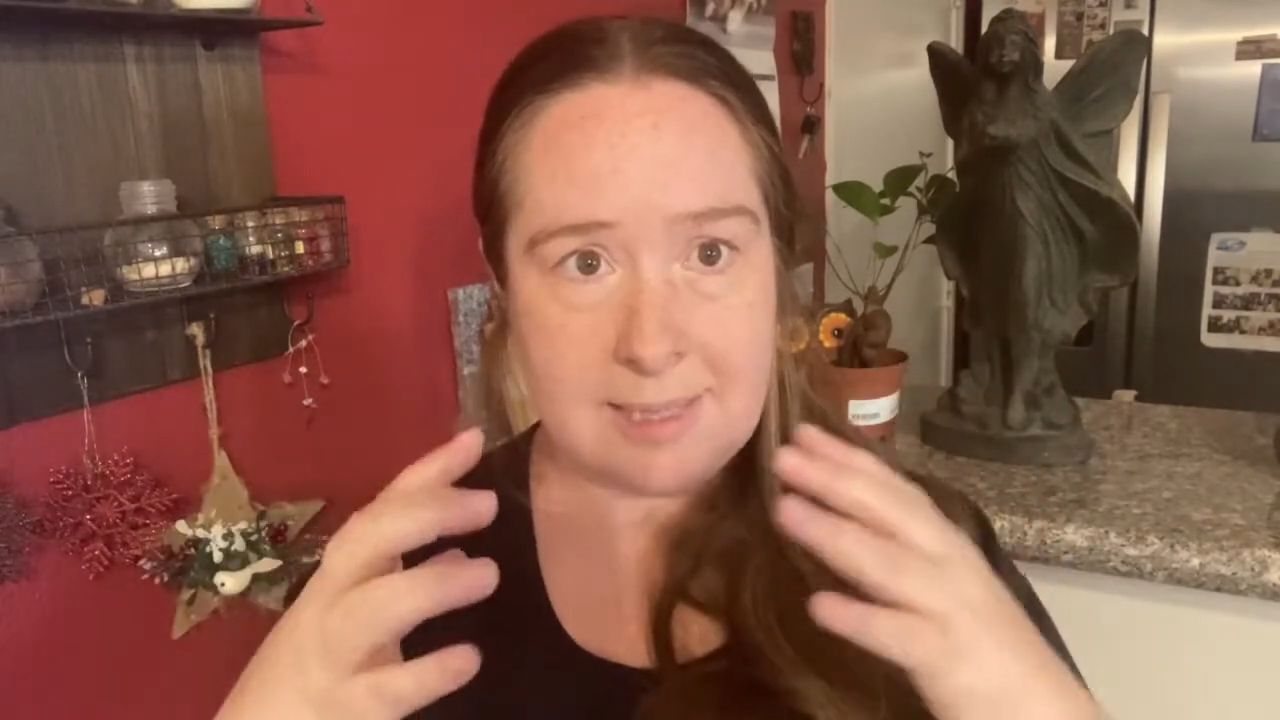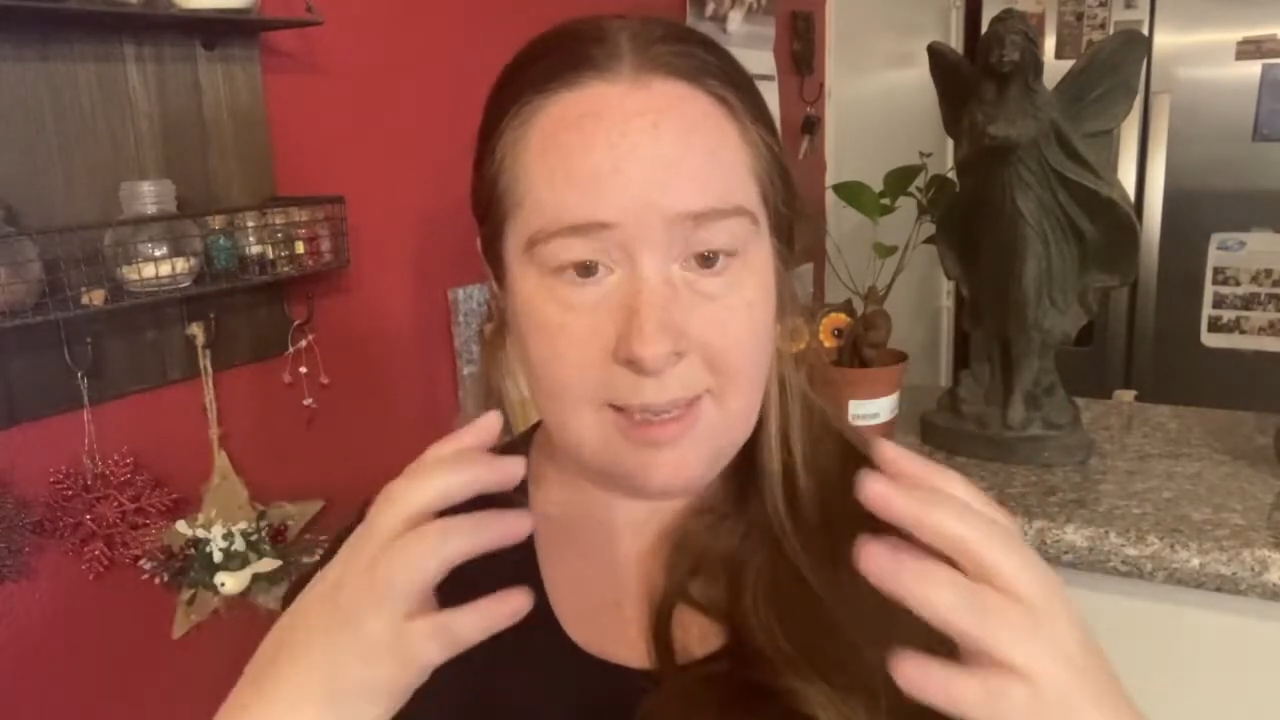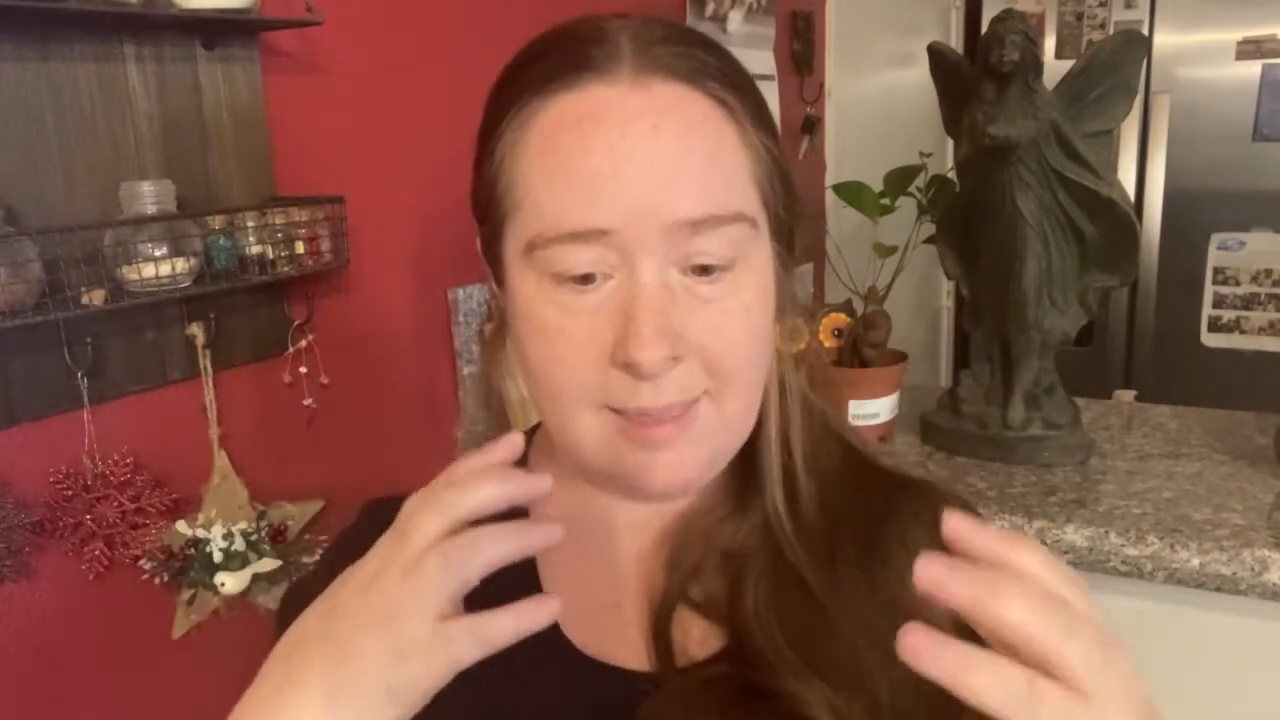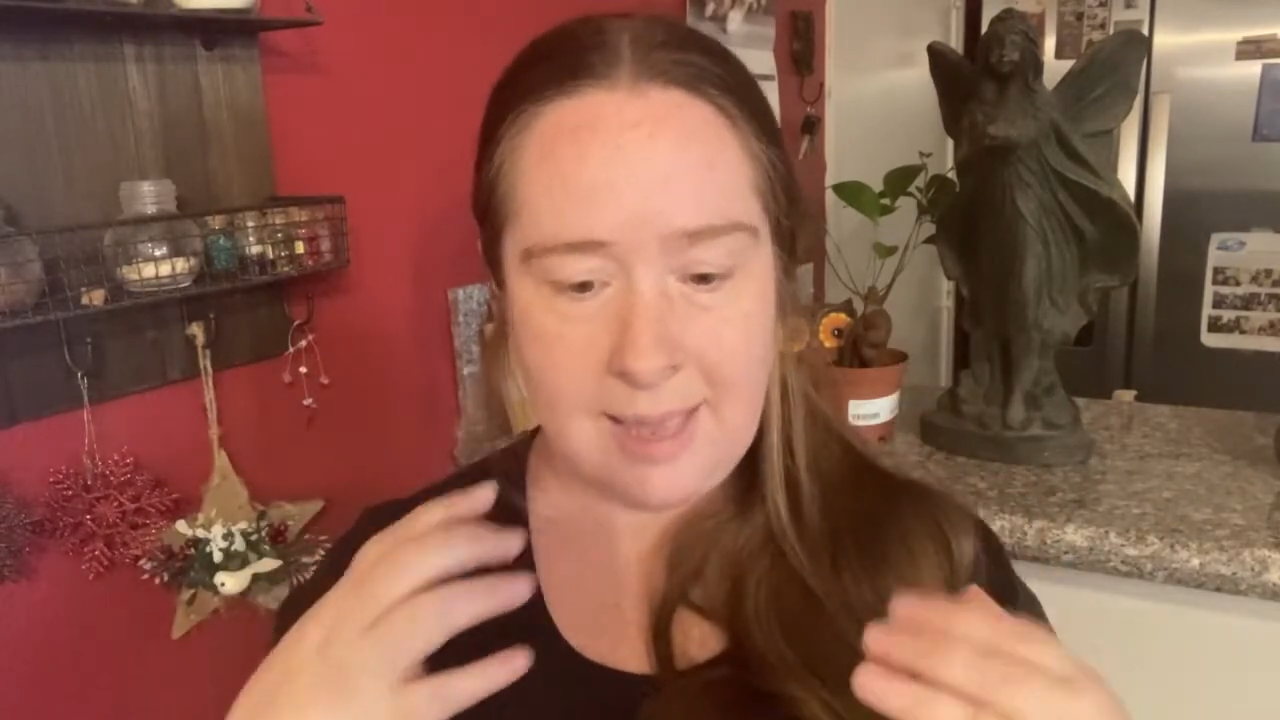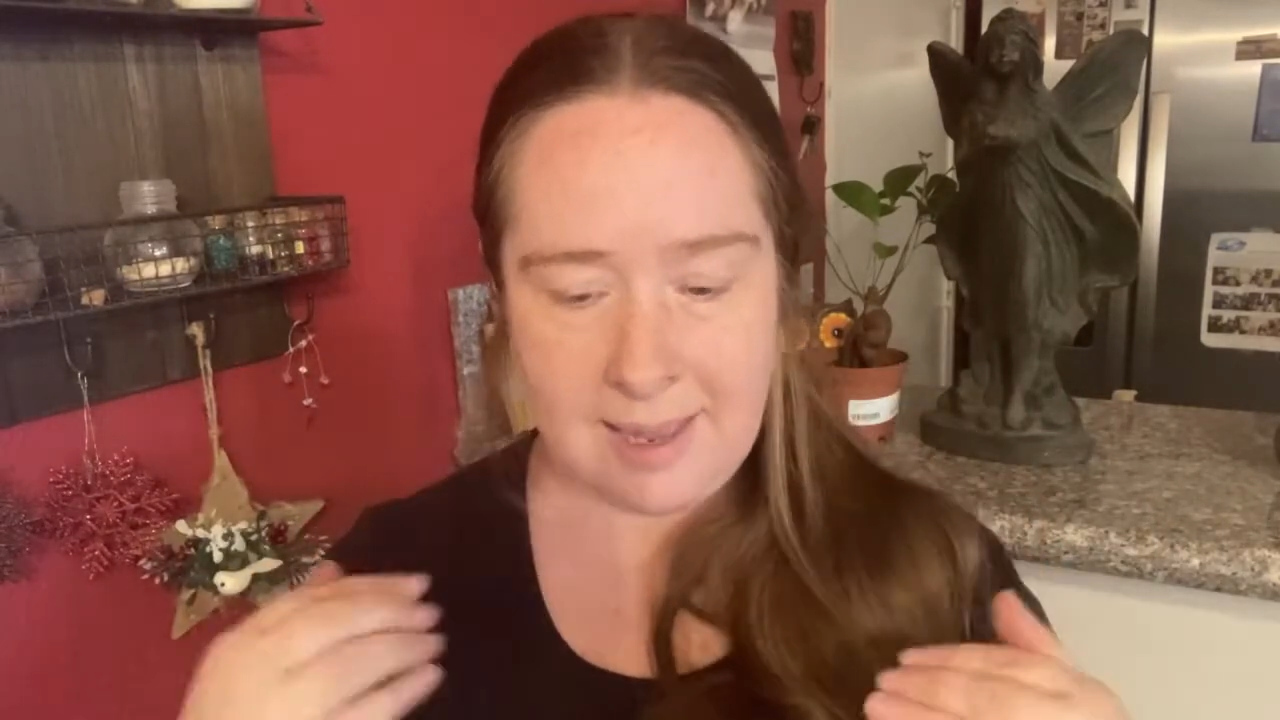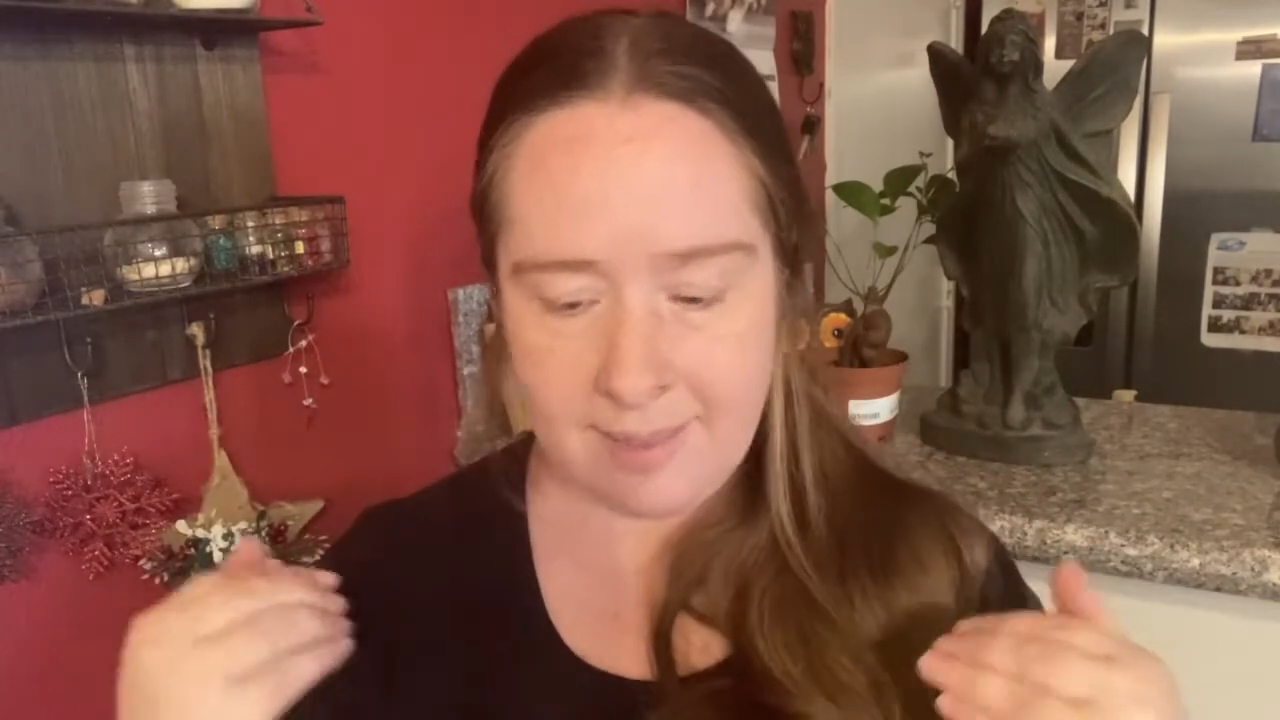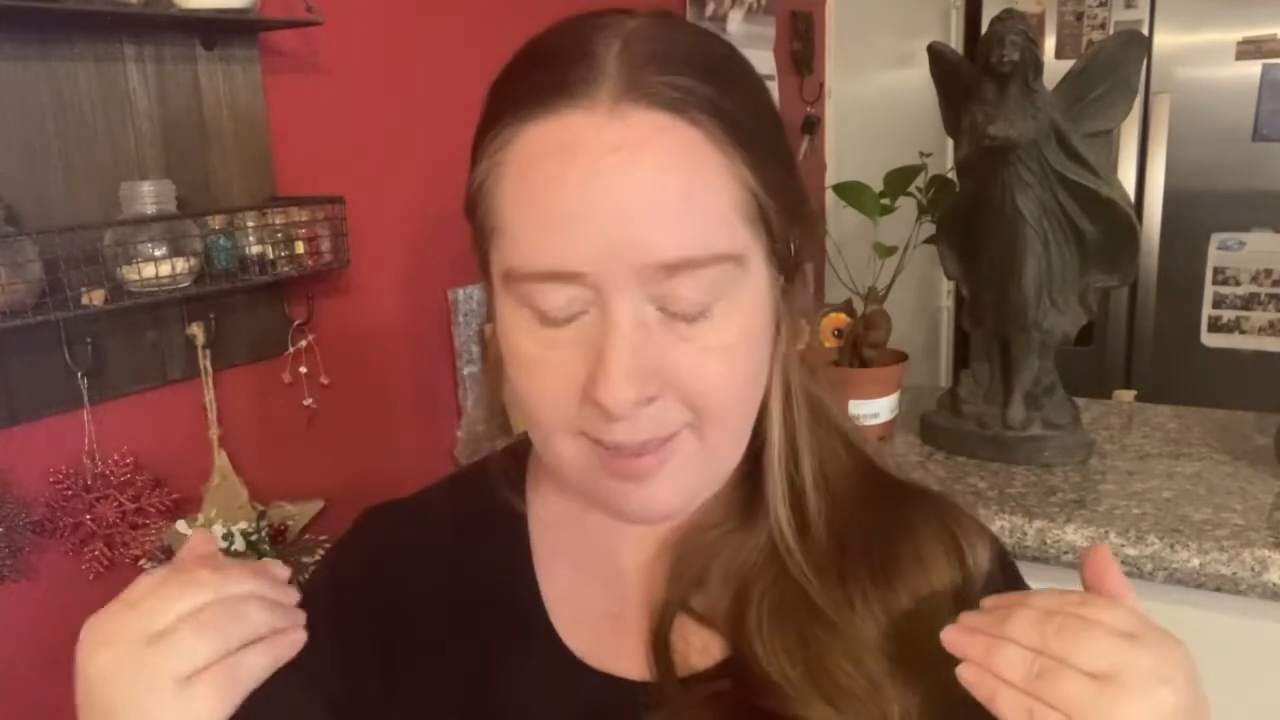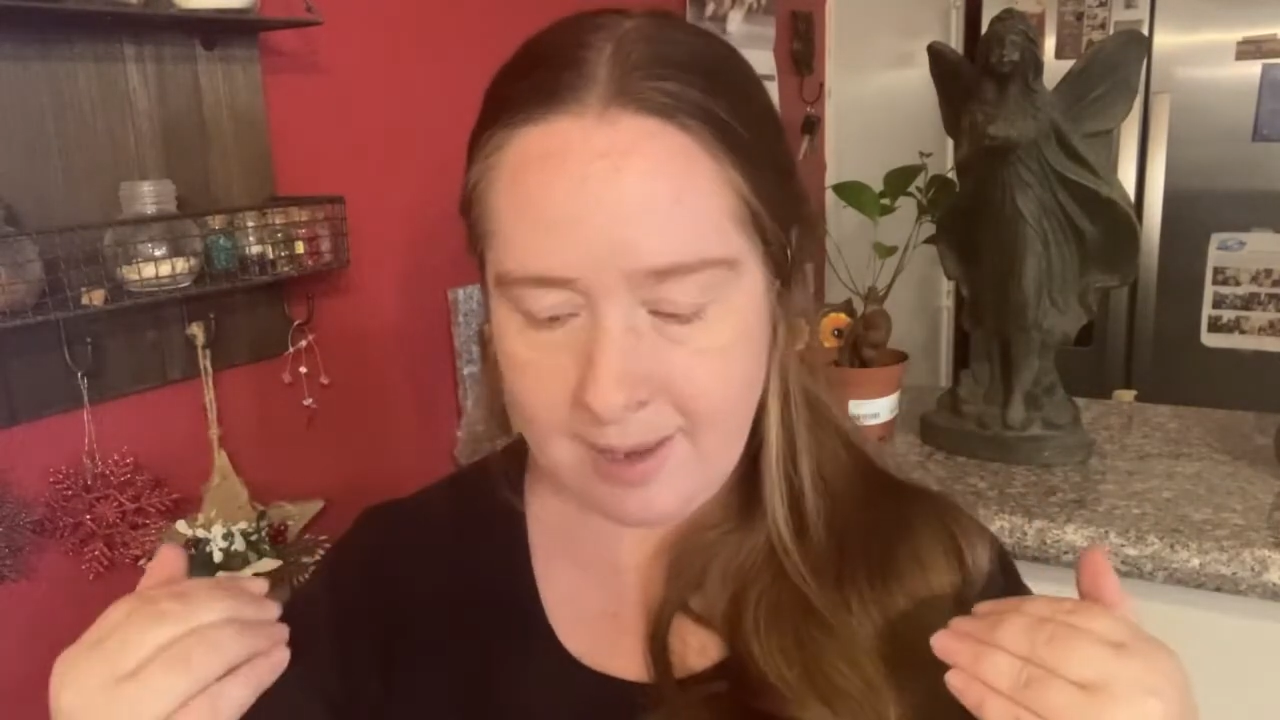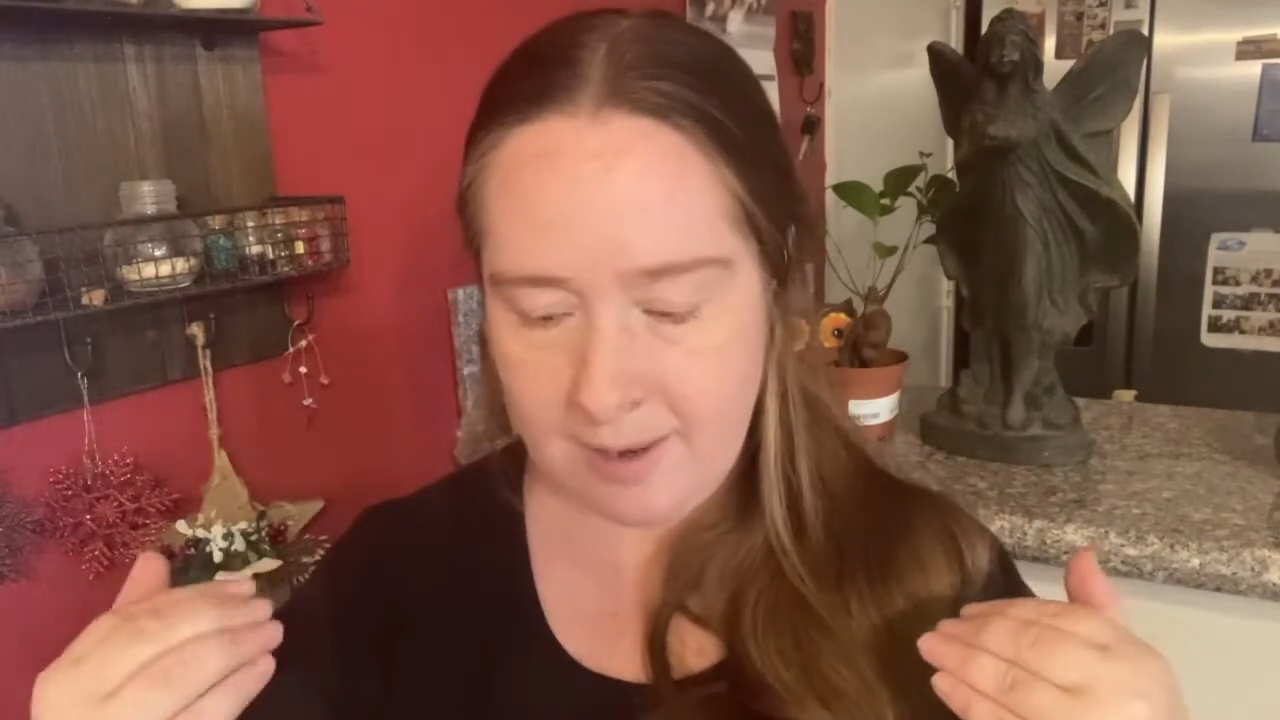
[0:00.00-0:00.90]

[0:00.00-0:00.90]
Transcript: like that